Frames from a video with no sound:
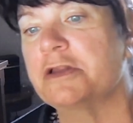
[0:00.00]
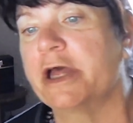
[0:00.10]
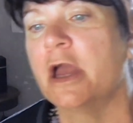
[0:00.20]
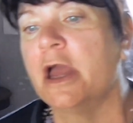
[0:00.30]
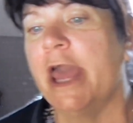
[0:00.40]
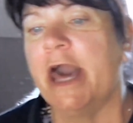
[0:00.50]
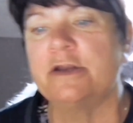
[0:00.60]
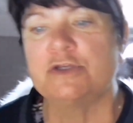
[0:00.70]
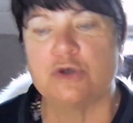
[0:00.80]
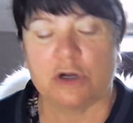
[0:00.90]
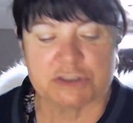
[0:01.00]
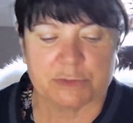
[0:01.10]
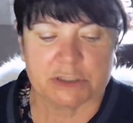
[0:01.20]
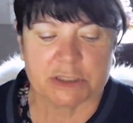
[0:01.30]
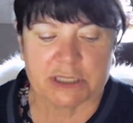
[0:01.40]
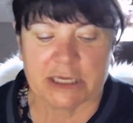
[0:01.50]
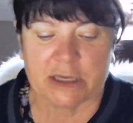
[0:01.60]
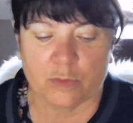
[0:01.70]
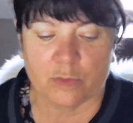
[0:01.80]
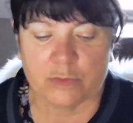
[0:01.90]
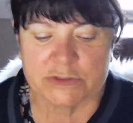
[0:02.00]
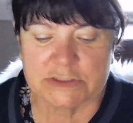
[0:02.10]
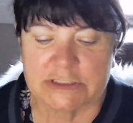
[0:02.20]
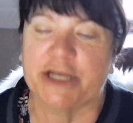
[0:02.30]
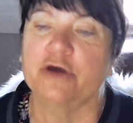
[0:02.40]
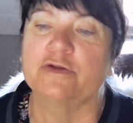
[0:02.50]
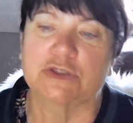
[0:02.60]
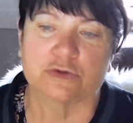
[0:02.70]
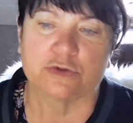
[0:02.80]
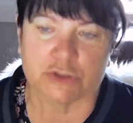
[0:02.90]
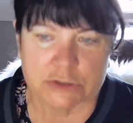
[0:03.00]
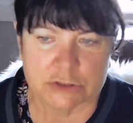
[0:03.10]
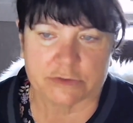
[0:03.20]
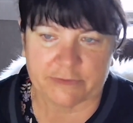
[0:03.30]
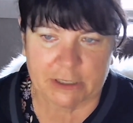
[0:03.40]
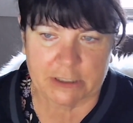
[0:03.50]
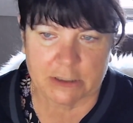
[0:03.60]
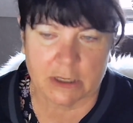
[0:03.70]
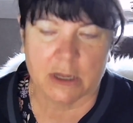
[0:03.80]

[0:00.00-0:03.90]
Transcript: Like, how did you ultimately what was I know the solutions are living.